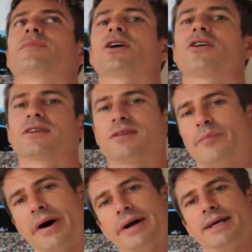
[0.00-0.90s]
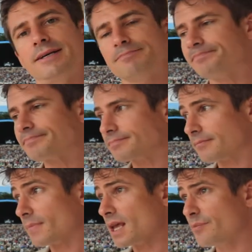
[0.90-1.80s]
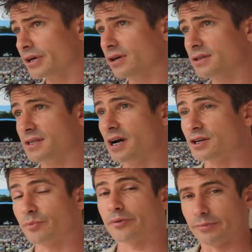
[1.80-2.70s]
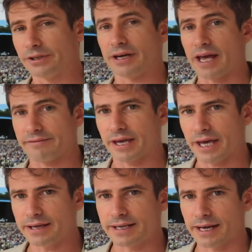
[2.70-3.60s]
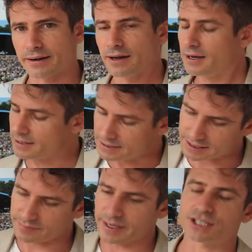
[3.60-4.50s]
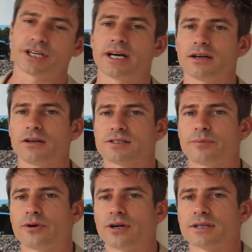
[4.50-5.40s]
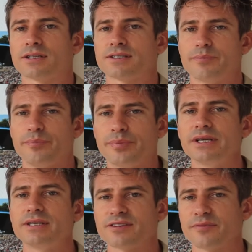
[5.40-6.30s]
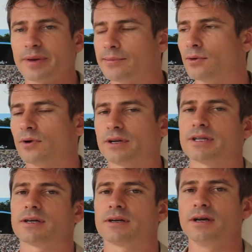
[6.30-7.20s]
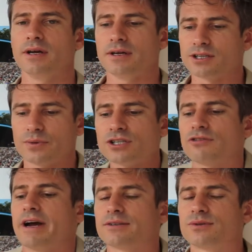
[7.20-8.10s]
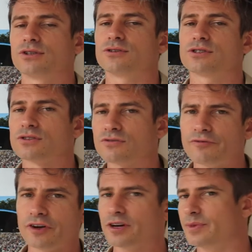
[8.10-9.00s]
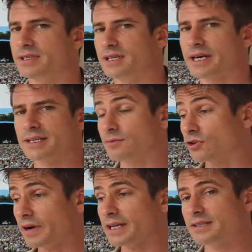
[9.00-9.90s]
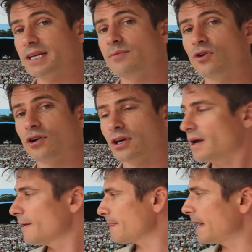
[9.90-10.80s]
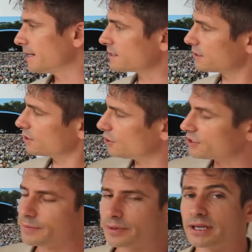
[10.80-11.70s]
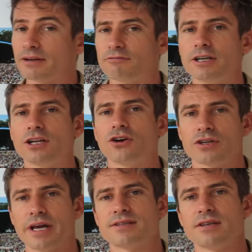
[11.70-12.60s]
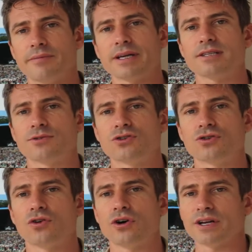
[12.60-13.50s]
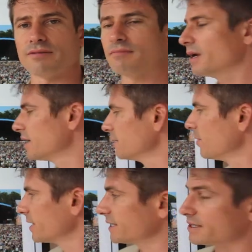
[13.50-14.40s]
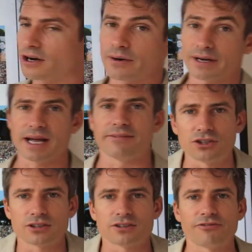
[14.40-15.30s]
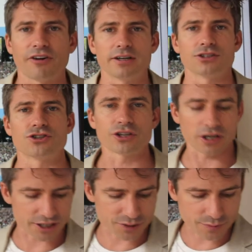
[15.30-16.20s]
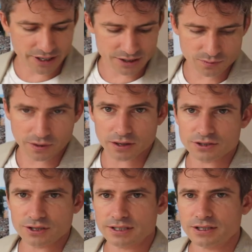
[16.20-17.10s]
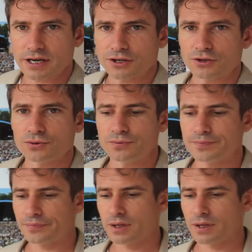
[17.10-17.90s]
to be going to the party, because you're probably going to have your head down smashing out lots of product. There's billions of people wanting to interact with you, so it's a very busy day, some great teamwork, and it's a, you know, typically a really long day, so you make some good coin, and you might get to go out and have a look at the farm during your lunch break as well, so that's kind of cool.